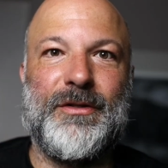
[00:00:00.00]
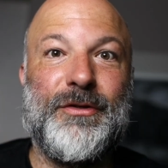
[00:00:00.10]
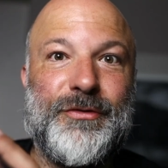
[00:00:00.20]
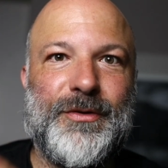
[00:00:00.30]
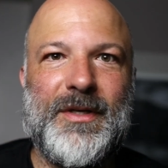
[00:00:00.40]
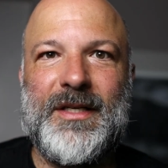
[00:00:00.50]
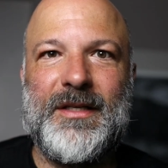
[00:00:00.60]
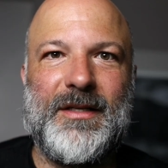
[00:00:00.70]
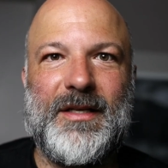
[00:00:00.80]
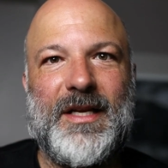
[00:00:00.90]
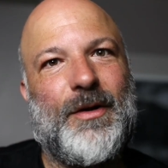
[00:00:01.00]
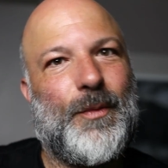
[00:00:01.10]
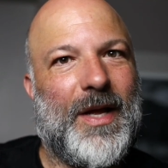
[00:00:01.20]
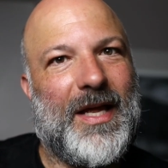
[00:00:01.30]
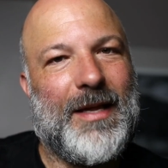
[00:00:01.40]
illusory in a
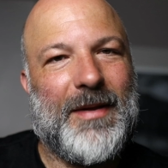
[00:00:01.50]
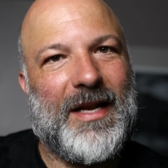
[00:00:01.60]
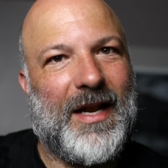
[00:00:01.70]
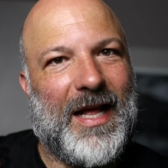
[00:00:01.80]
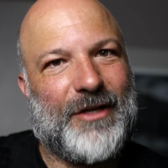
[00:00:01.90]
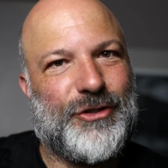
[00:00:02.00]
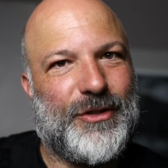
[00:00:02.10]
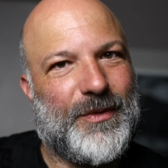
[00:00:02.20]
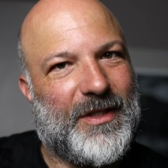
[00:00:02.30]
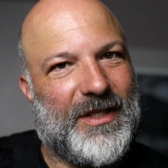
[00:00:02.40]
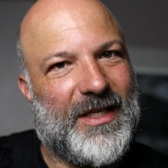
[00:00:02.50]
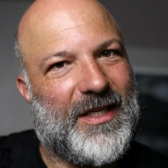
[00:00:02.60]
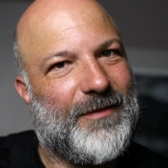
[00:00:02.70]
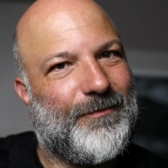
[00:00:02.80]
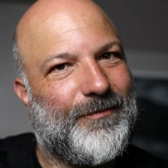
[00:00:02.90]
way. It may not actually
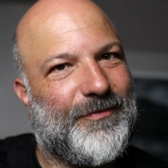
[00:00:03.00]
really